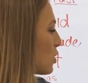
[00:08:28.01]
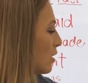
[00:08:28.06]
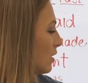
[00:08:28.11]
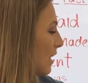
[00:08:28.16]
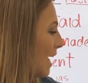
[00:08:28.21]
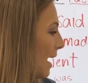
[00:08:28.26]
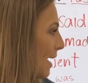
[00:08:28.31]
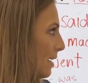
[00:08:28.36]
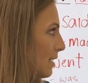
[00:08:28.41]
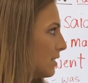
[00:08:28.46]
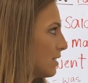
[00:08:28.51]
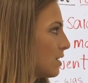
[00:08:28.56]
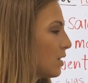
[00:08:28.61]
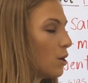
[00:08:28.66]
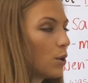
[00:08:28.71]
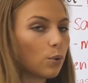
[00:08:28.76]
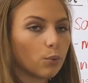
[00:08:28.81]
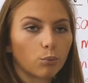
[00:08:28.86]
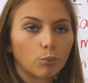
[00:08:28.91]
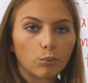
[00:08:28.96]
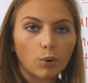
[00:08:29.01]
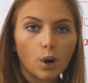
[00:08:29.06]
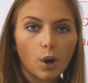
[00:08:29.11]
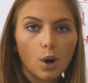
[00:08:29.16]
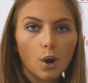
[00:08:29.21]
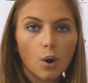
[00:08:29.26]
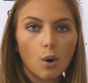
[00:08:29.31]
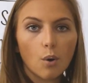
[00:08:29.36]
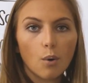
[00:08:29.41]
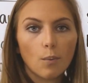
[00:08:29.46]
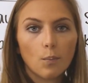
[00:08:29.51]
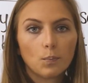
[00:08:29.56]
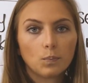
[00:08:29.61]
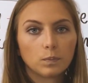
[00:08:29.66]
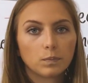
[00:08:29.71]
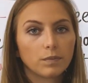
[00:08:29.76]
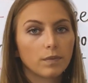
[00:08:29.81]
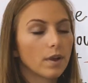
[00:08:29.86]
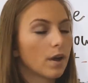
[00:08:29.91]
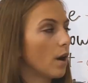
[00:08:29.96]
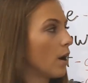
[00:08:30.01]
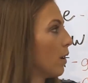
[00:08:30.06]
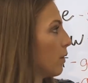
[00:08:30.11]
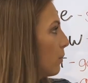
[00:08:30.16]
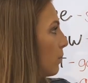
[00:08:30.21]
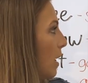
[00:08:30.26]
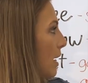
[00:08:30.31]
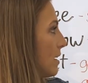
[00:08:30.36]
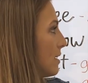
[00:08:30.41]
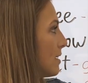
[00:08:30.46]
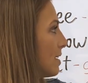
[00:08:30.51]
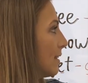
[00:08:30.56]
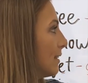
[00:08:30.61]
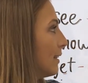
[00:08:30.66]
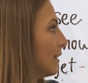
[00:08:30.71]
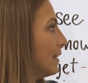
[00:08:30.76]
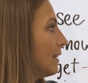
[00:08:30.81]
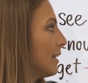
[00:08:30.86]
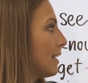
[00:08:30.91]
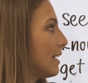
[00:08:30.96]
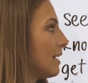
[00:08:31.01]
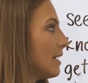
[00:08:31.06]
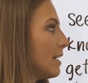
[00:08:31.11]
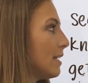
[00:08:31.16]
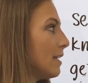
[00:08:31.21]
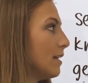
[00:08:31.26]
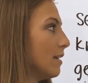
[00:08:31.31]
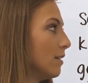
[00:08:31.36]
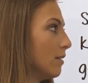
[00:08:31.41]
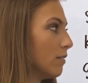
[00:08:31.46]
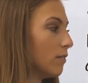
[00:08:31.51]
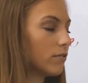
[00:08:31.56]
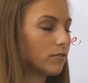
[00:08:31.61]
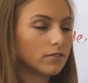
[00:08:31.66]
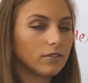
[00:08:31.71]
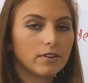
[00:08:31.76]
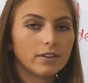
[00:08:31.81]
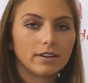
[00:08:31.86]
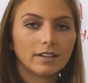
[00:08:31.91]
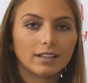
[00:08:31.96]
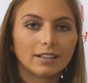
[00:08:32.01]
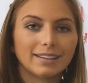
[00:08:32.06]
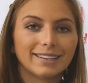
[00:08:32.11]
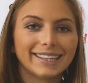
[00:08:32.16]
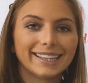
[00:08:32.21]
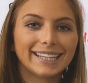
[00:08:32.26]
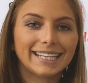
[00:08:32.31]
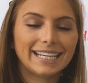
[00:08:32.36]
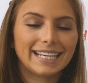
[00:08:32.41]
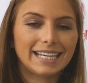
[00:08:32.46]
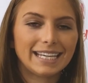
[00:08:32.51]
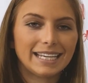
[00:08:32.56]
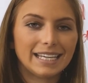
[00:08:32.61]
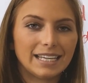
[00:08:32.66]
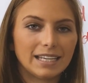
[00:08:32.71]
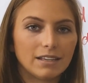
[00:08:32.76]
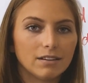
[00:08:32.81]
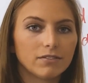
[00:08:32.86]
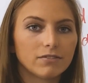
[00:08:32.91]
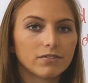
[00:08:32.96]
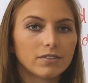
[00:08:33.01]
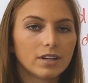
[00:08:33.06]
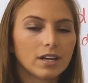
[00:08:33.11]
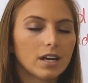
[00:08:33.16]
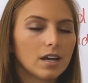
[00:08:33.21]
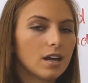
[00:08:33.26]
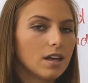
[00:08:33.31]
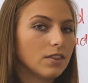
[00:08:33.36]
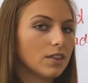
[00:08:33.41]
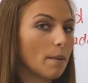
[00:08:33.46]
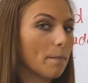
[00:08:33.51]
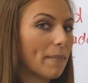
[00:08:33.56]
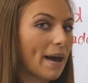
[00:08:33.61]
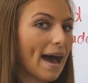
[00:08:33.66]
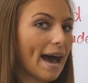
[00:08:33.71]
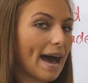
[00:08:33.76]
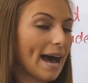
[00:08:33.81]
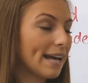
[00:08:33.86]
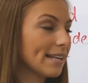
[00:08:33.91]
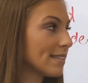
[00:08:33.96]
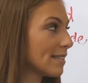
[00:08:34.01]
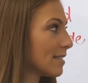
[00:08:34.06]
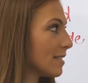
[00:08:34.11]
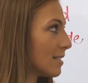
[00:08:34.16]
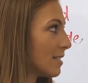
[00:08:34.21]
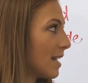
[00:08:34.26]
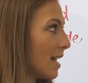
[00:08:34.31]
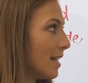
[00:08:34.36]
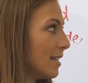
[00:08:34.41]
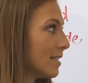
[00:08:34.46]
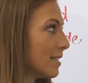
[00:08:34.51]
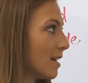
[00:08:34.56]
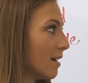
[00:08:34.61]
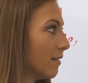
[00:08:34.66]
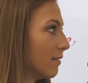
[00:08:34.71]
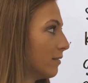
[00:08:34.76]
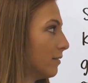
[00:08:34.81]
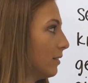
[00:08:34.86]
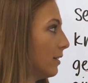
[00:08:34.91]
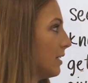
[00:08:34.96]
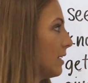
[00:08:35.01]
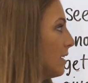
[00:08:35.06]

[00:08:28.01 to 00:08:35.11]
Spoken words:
the last row. All right, leave, leave. The past tense of